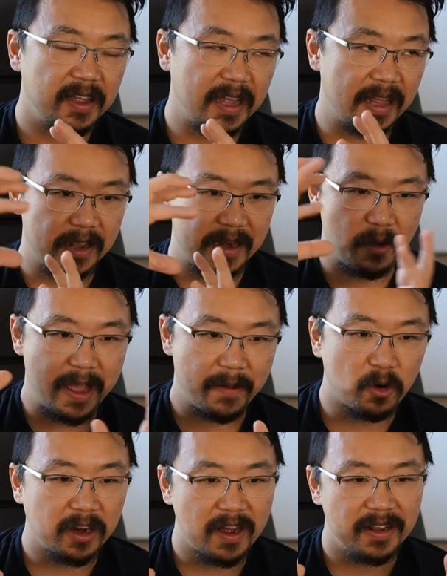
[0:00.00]
And then now we have
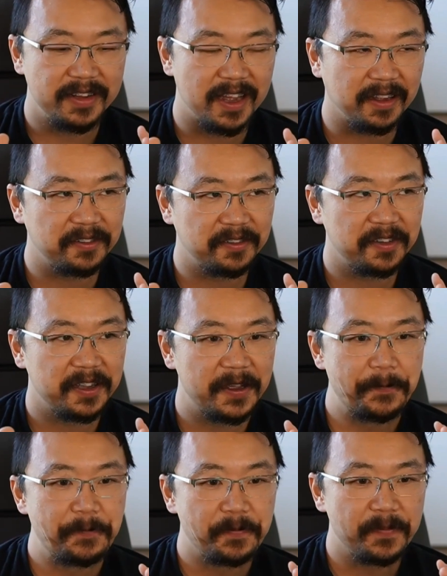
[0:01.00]
more context.
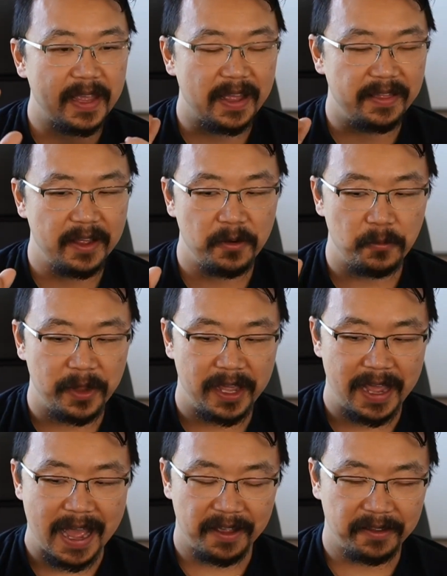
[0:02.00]
And then
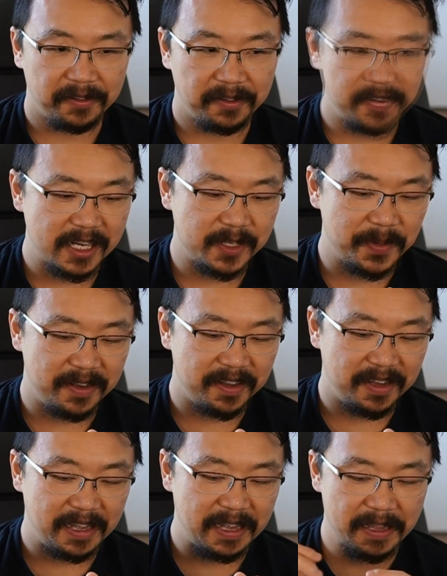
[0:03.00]
we ask a
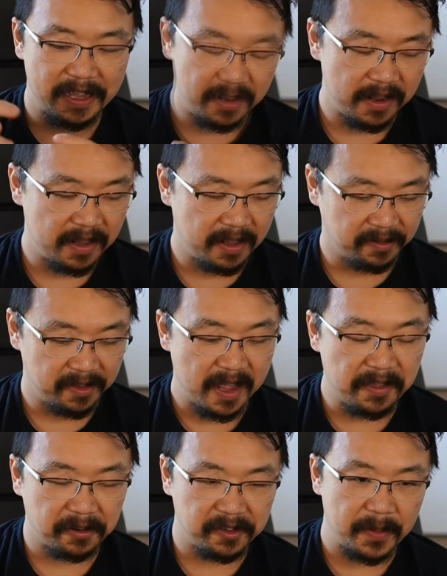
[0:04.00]
ChatGPT, and then there's
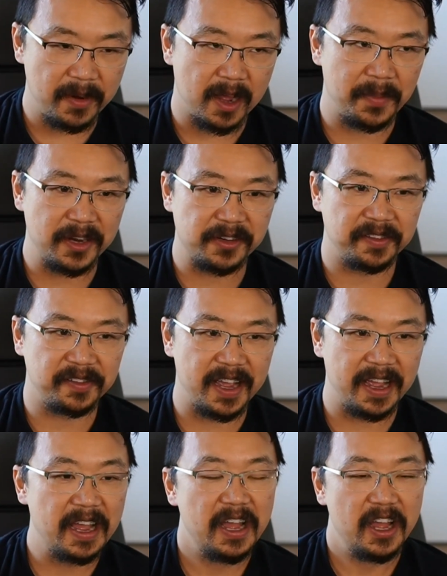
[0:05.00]
another step in automation,
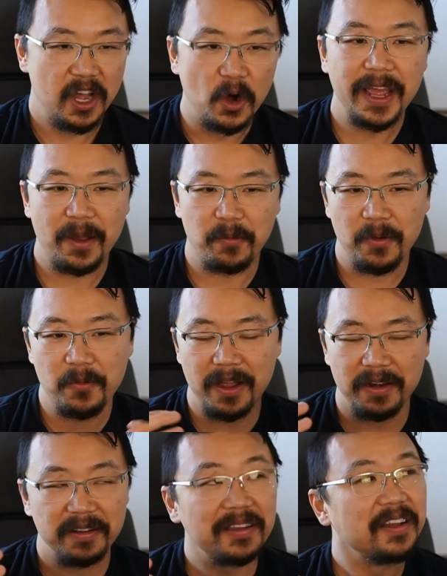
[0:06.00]
say, okay, we
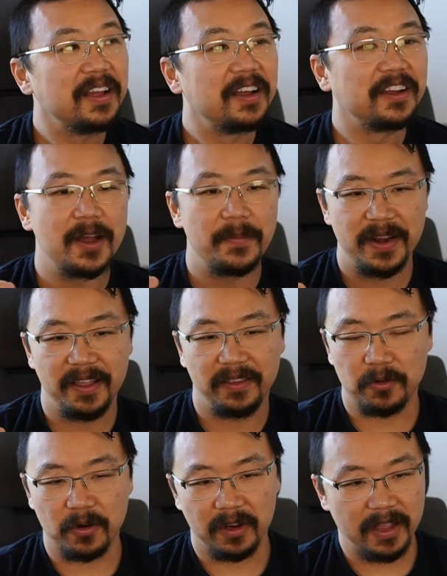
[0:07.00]
want companies
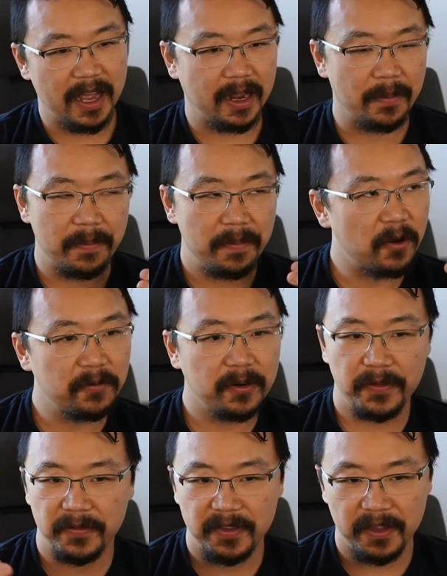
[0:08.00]
who are like over
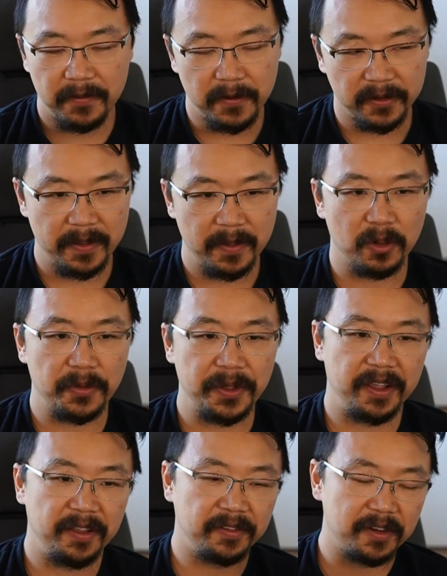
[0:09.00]
50 full-time
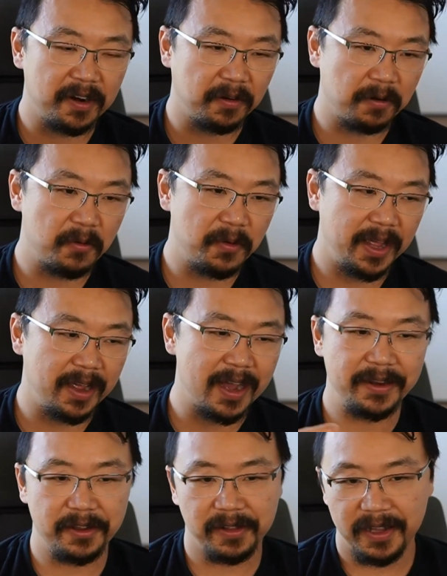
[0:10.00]
employees, are growing,
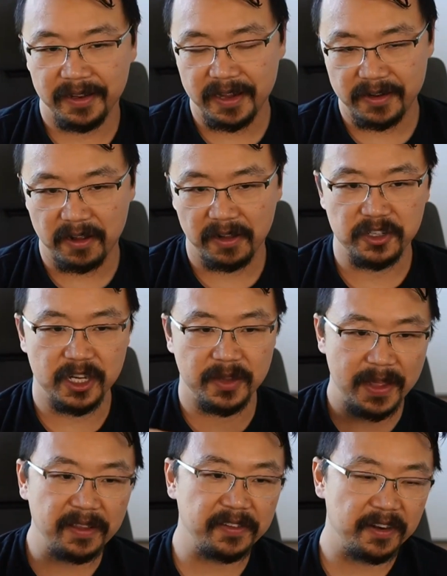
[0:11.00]
ideally in technology,
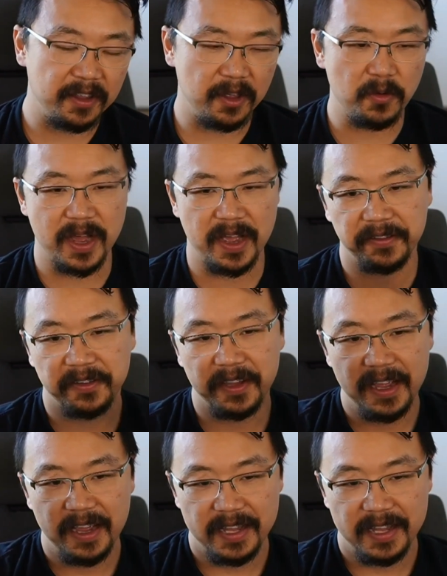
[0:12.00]
based in the US.